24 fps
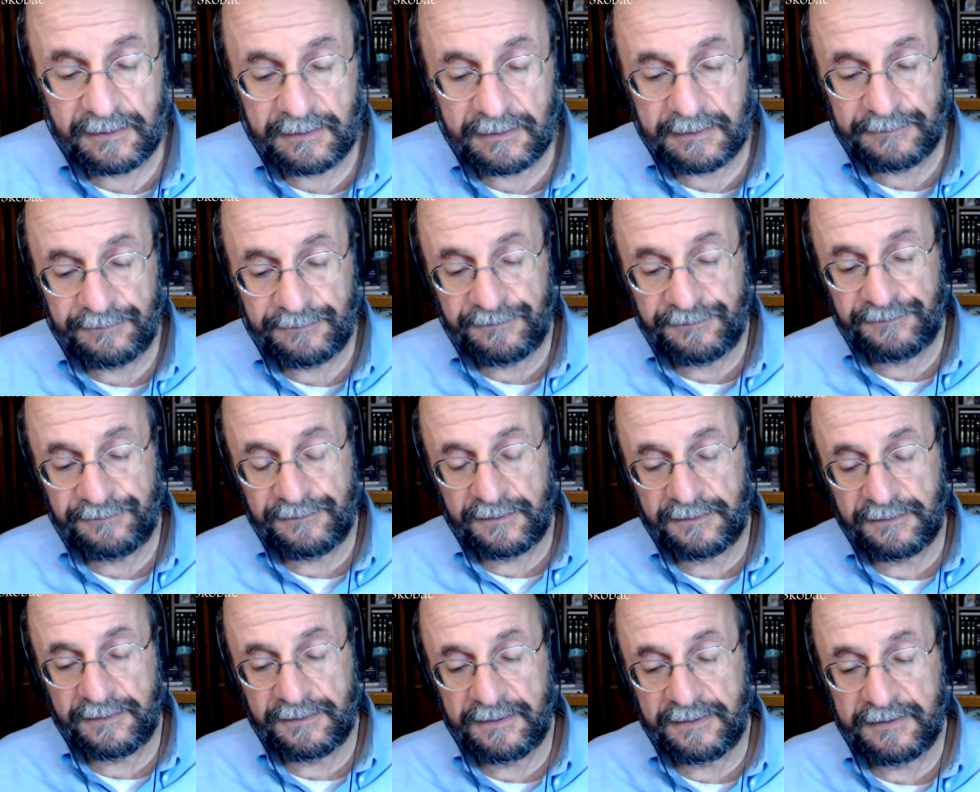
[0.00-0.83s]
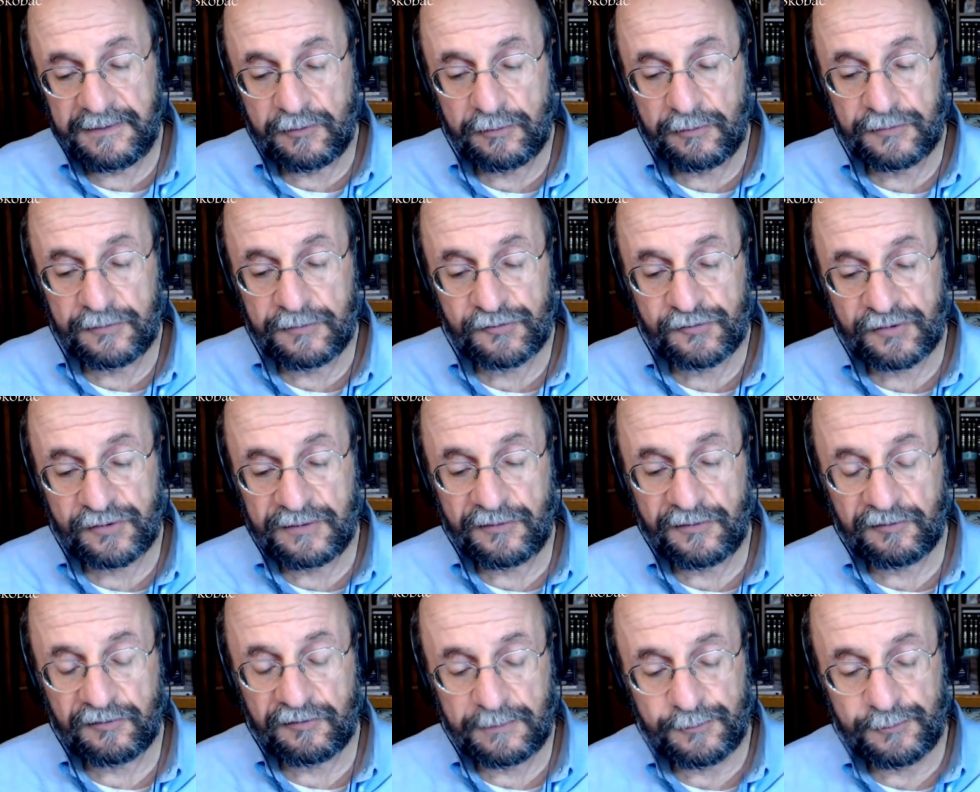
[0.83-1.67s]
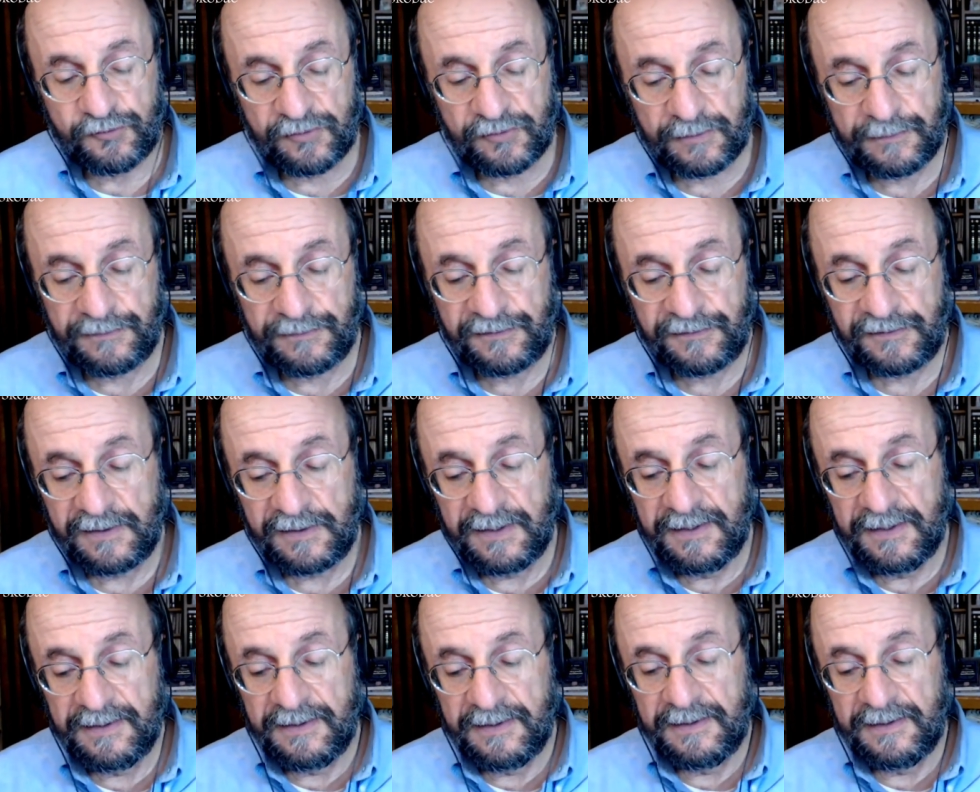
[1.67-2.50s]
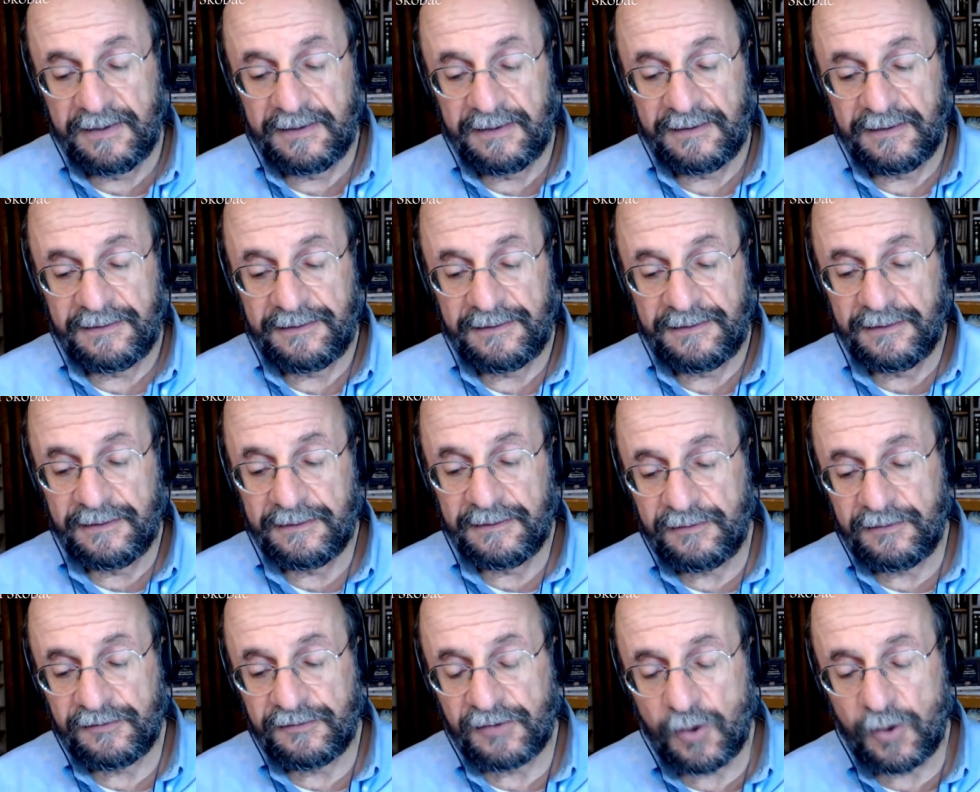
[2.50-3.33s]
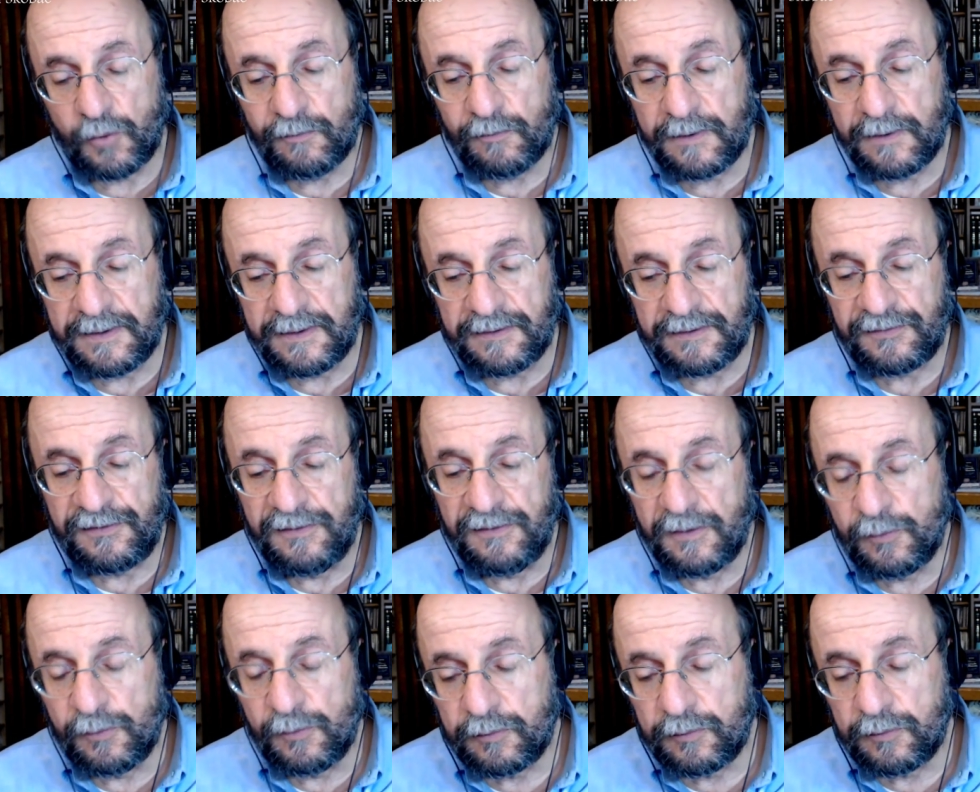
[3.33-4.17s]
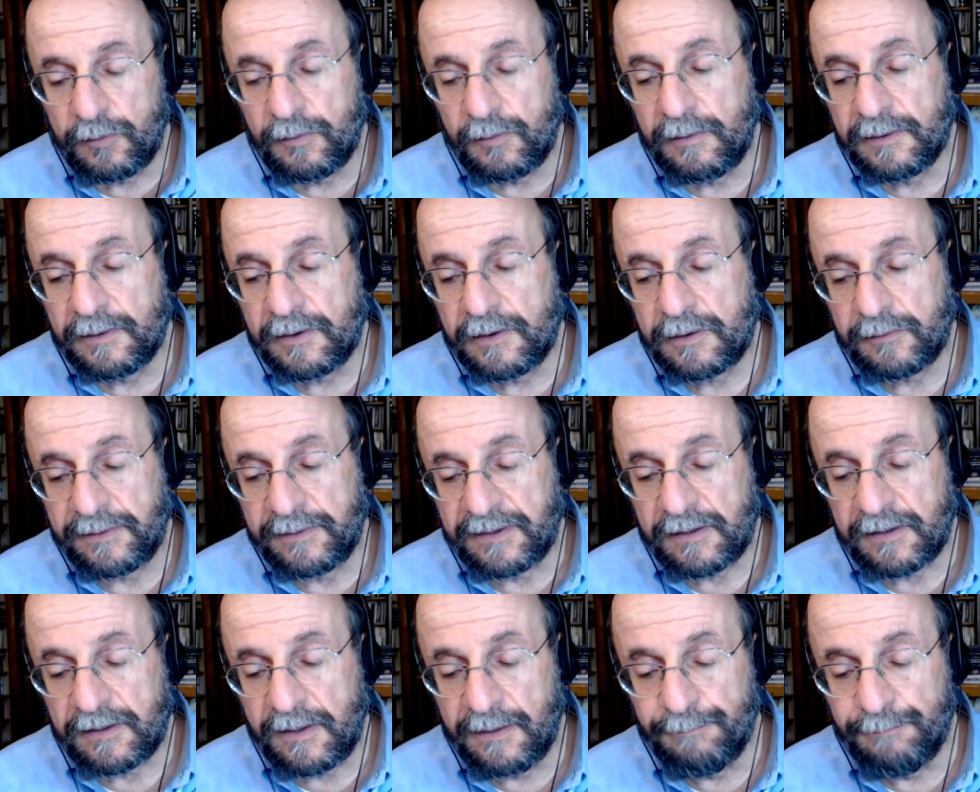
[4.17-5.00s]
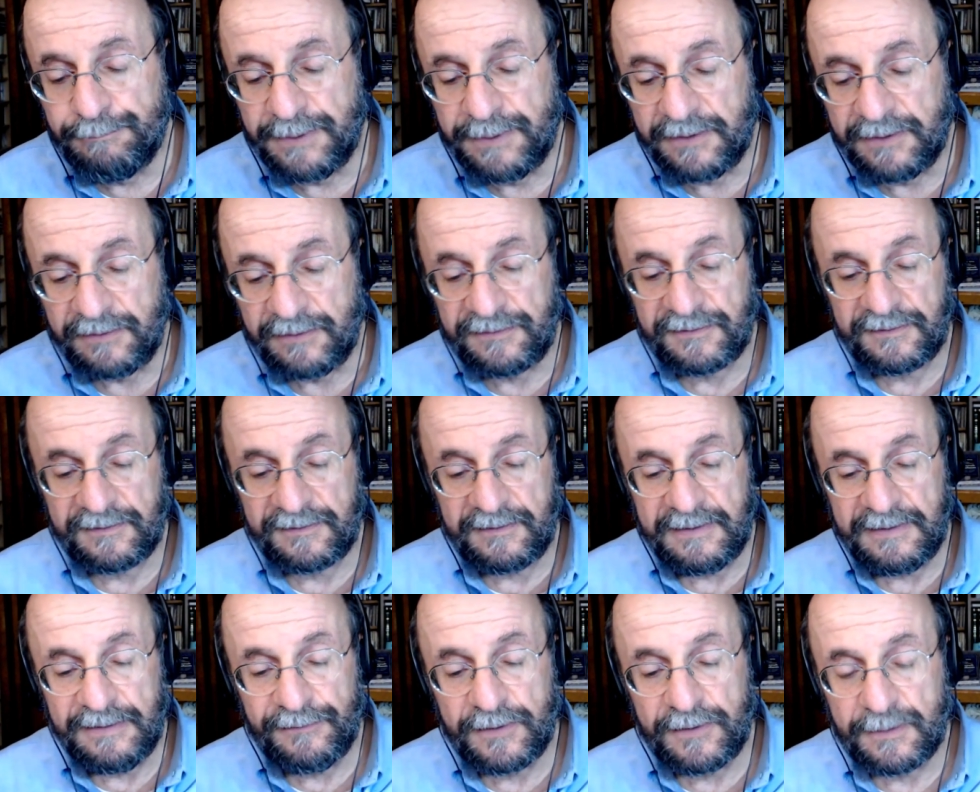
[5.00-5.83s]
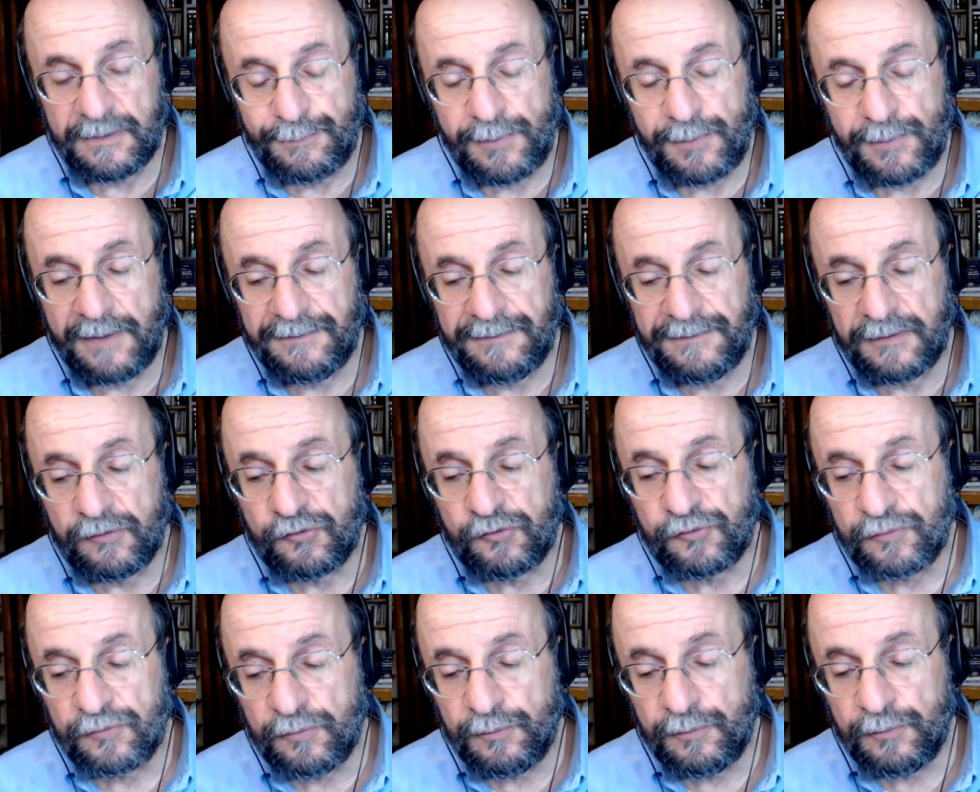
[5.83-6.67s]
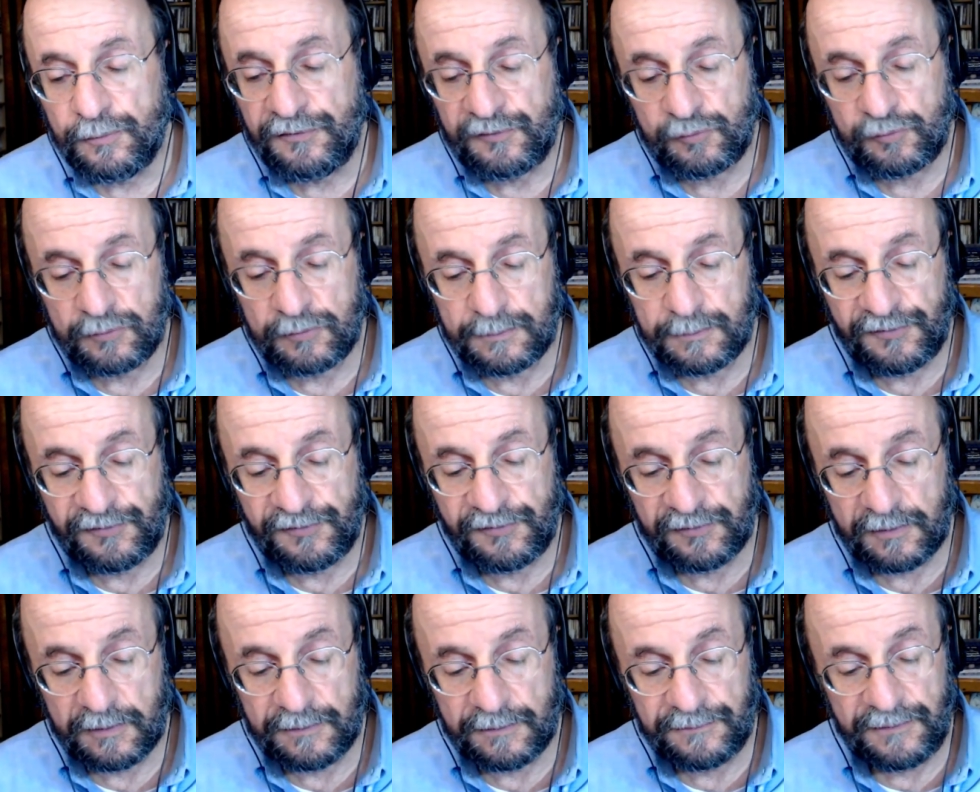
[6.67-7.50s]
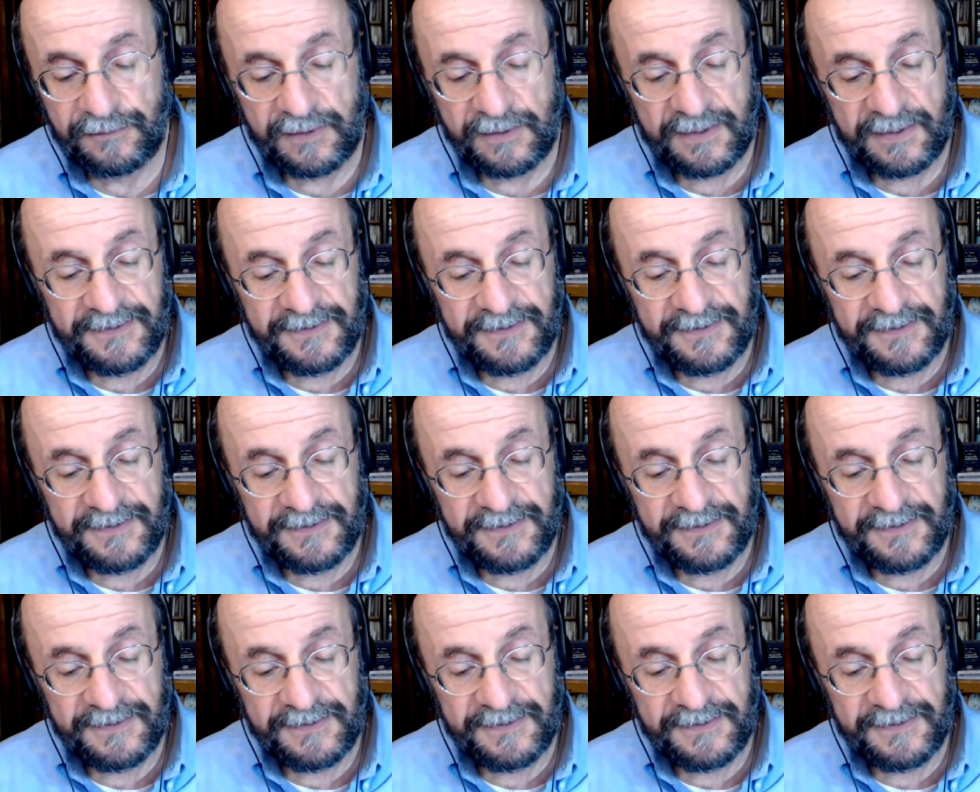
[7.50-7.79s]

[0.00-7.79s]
of the Christian scriptures, the Torah is no longer incumbent even upon the Jews to observe.